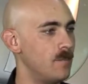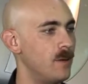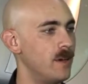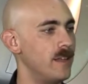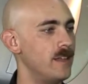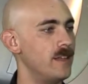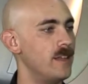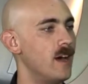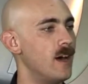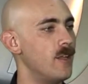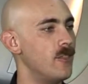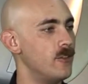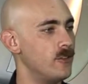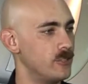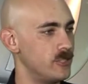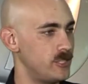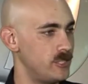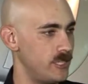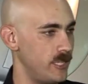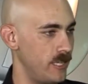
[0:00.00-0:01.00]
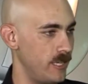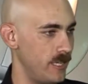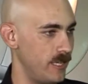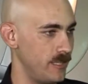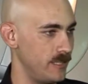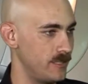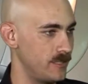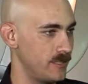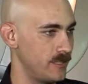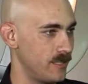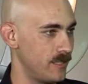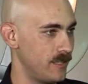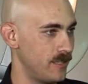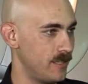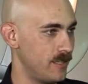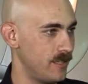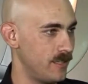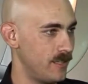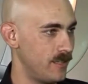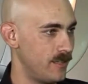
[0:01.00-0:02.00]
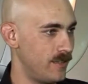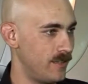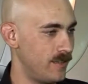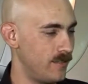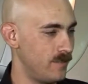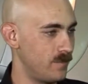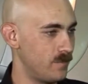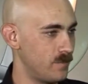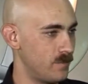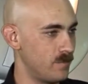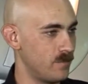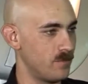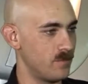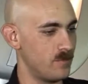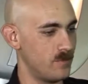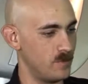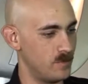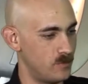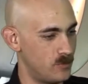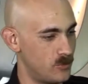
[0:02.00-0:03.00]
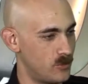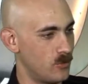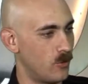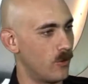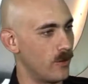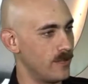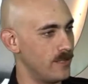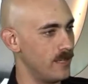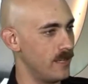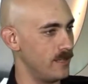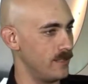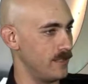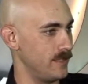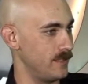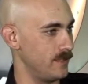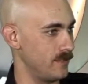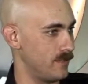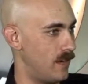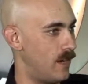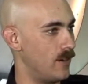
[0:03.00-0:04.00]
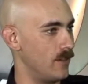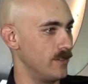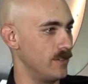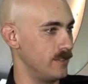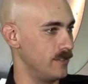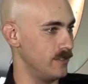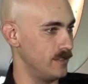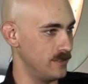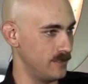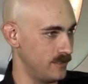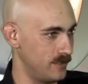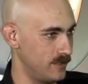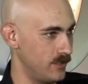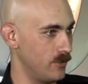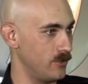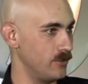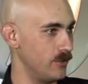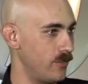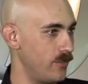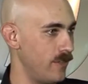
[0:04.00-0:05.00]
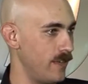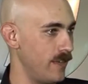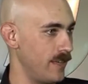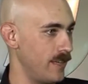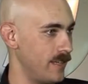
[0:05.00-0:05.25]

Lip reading: But in other cities, the storytelling art is its own thing,